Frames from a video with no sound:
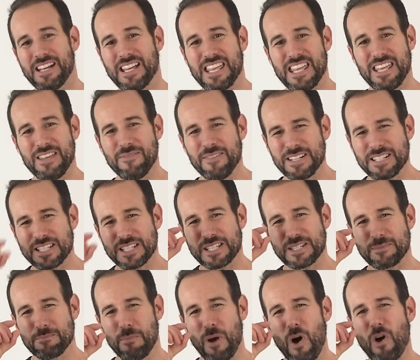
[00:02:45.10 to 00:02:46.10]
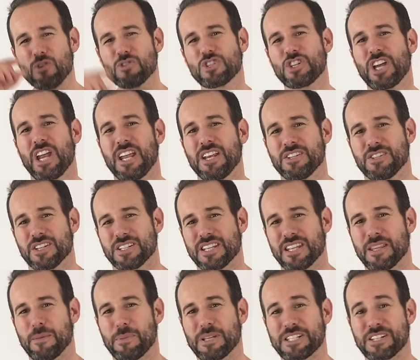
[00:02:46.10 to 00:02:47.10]
Even small changes
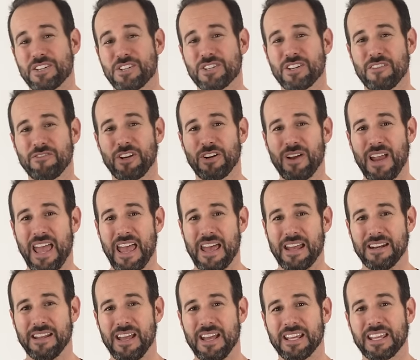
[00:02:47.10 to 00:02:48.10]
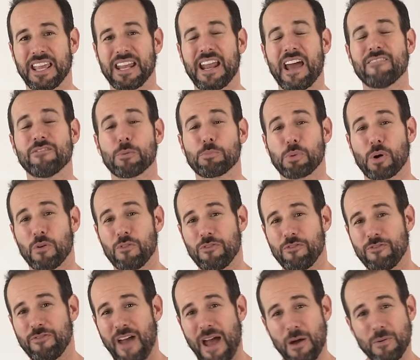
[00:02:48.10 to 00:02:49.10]
in the position of your head can have a
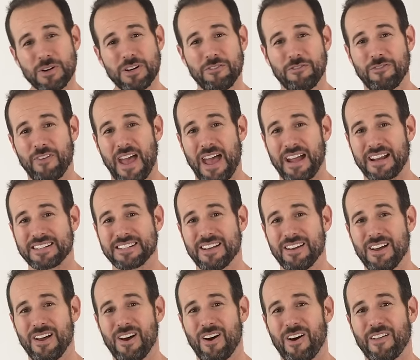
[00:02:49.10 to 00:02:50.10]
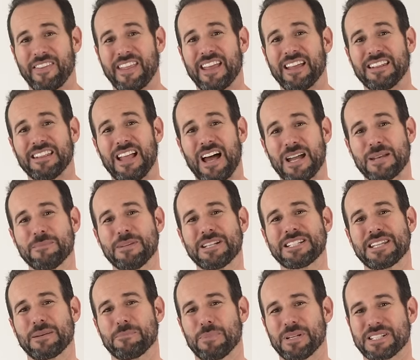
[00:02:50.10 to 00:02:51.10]
profound effect on the
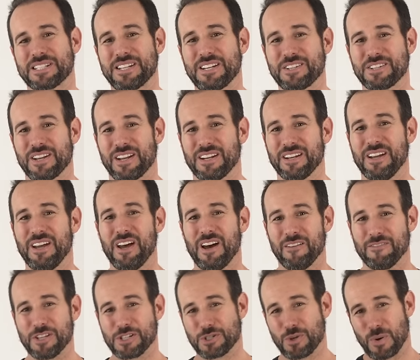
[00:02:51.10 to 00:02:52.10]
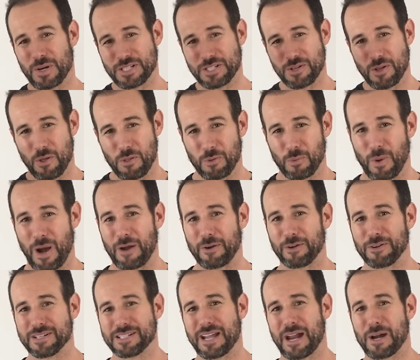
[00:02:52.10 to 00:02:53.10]
alignment and position of the joints throughout
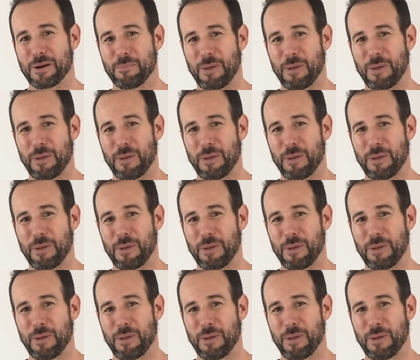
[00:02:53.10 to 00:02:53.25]
your entire